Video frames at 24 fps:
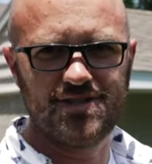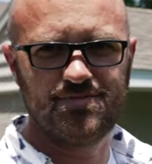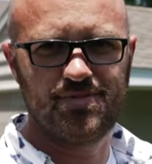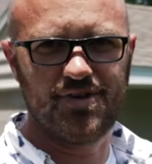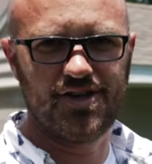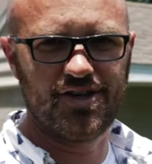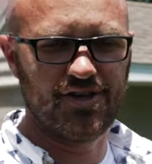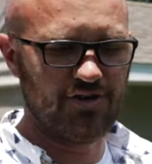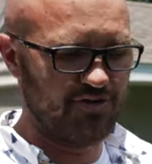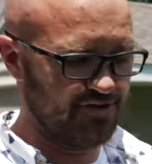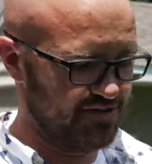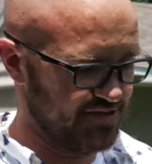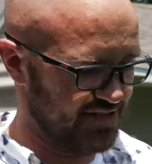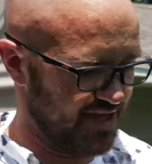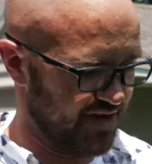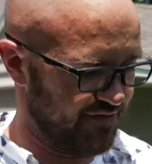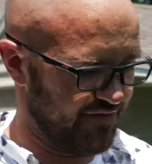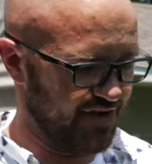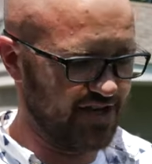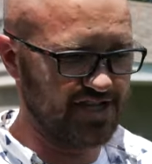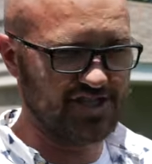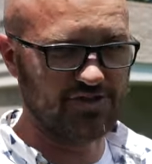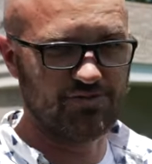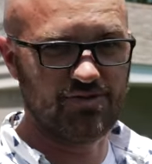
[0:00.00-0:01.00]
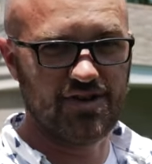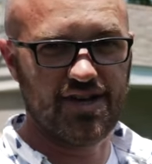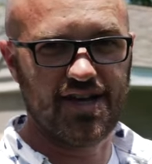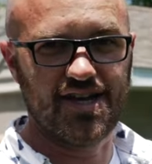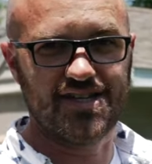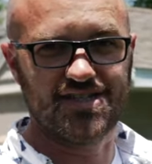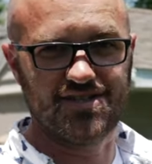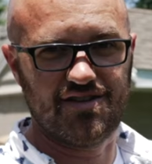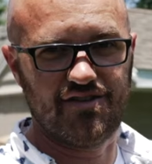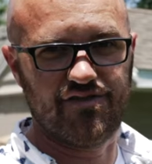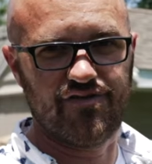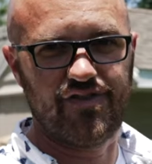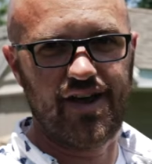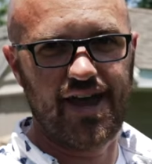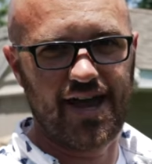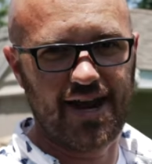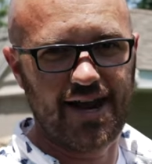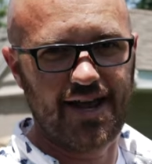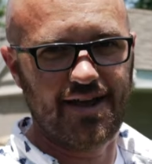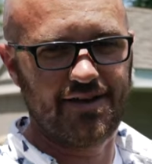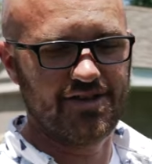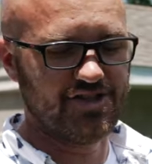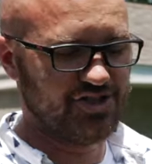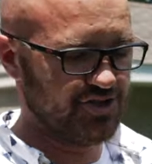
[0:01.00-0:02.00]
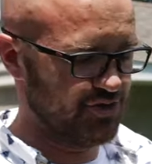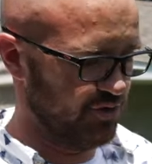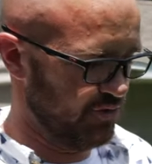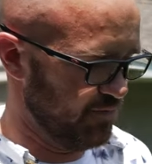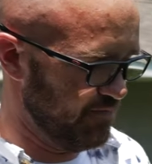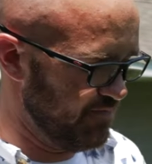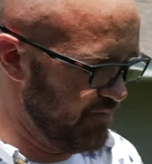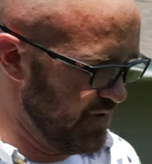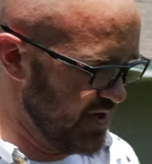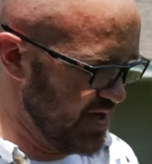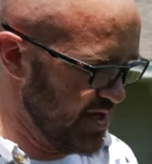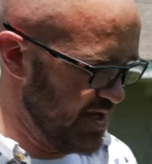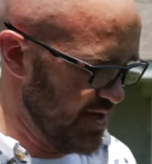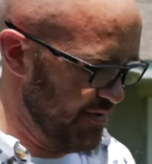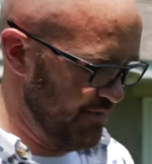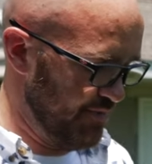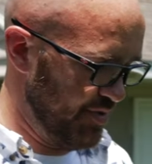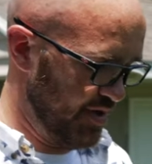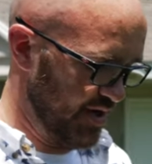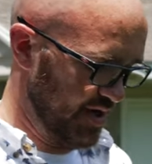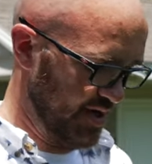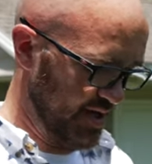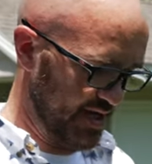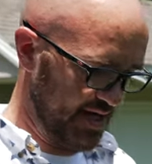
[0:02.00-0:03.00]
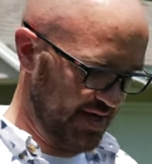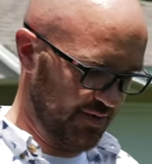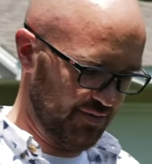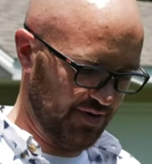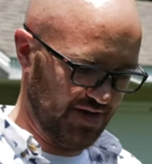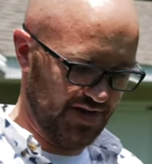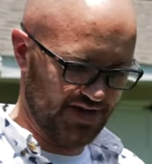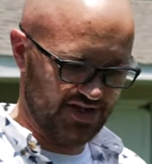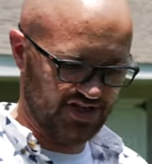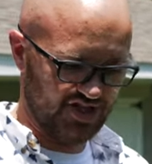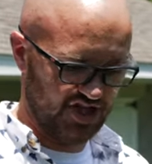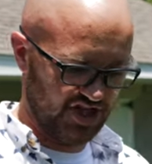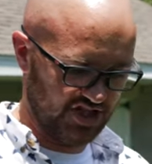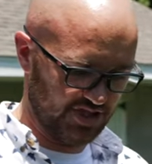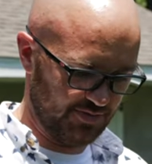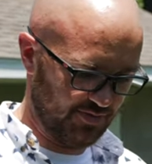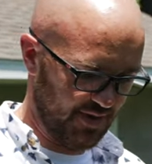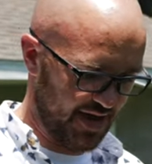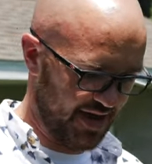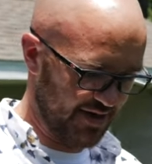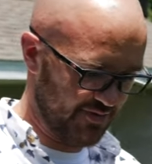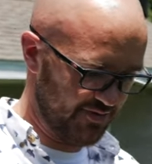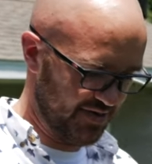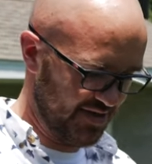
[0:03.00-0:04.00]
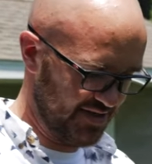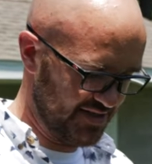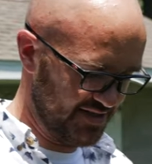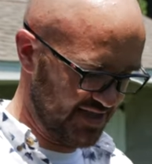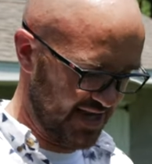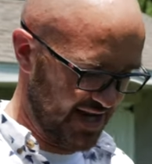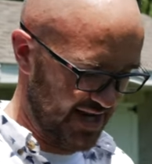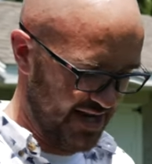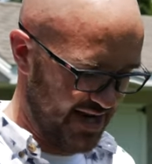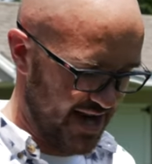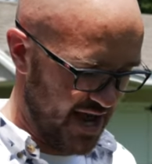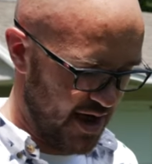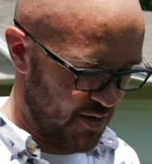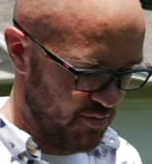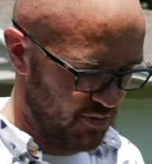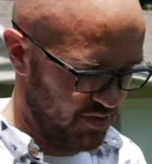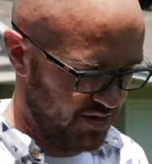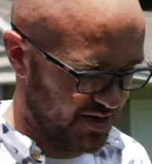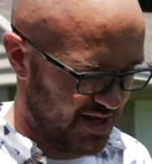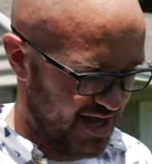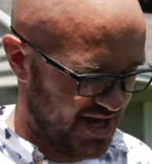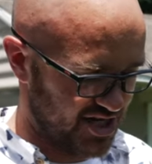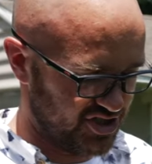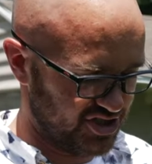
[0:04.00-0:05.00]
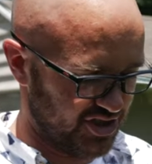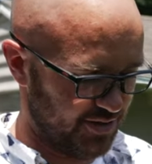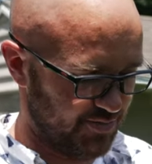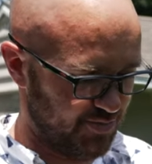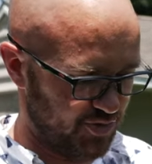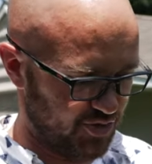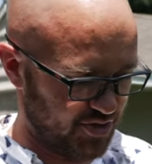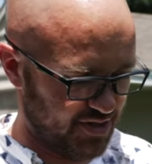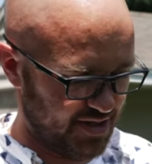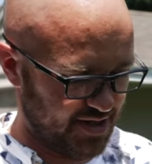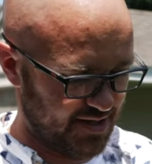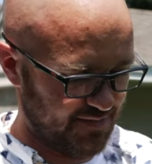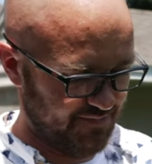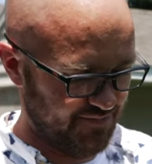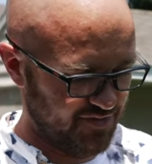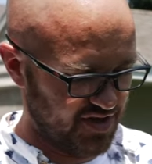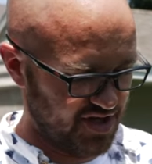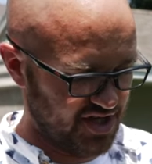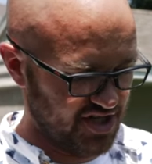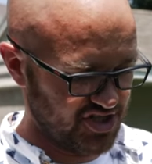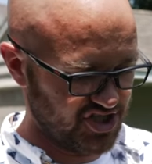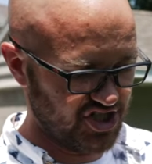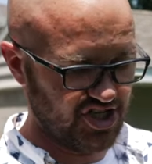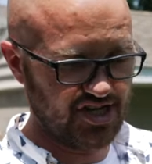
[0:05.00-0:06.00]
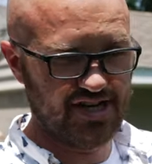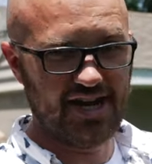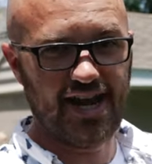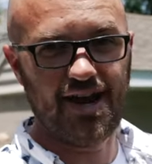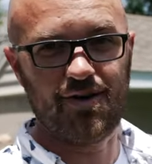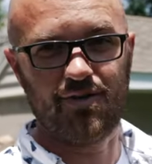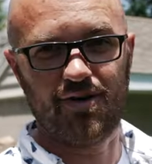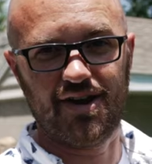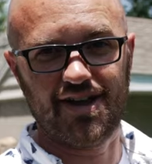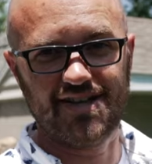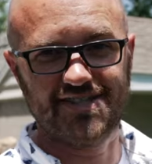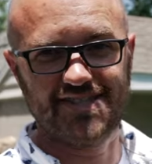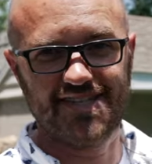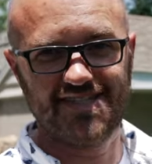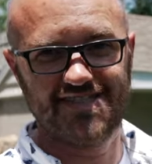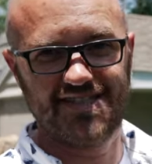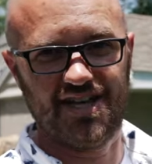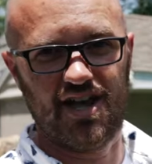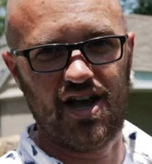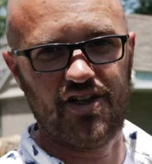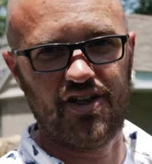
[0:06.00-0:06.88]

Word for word: is being used in the FX3 because of the fan, I assume but uh, we need to change the batteries and now we're gonna actually put in generics as the